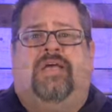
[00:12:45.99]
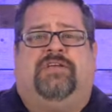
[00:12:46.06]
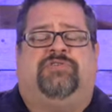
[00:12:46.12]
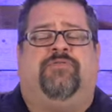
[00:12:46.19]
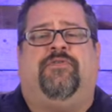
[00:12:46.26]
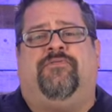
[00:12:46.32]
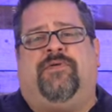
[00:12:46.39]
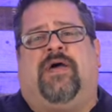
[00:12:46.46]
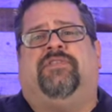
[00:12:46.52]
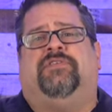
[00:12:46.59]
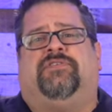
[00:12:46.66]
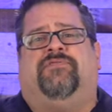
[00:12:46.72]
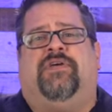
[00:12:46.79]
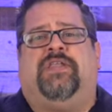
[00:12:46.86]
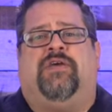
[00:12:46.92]
So if you found
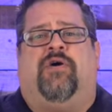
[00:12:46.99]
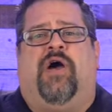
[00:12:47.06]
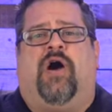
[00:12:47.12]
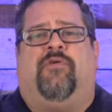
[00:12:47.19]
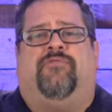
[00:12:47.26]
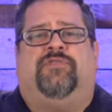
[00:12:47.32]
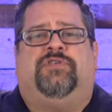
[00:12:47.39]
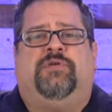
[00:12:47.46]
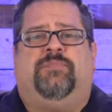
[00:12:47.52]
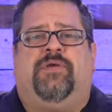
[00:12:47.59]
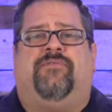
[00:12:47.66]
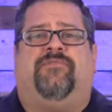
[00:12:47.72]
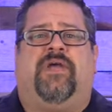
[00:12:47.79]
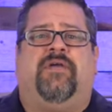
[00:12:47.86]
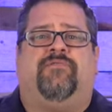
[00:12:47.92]
this video helpful, do me
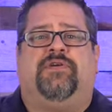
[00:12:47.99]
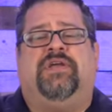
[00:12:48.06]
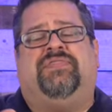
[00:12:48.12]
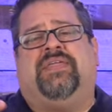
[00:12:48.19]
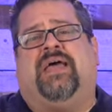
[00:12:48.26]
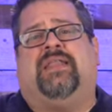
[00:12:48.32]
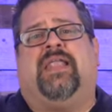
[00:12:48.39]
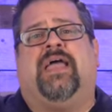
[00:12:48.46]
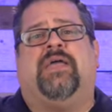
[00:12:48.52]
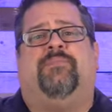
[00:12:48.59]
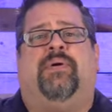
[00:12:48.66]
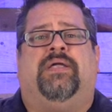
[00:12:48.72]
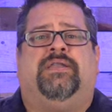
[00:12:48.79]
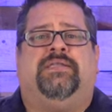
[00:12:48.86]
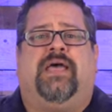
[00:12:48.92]
a favor, hit that like
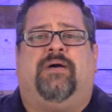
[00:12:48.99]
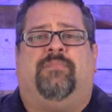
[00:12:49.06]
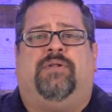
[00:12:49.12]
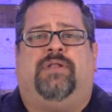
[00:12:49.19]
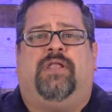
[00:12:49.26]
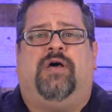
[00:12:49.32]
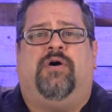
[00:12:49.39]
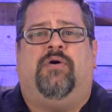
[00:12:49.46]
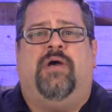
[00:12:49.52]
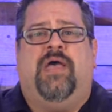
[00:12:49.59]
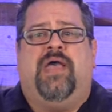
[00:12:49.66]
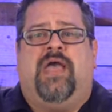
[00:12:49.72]
button down below.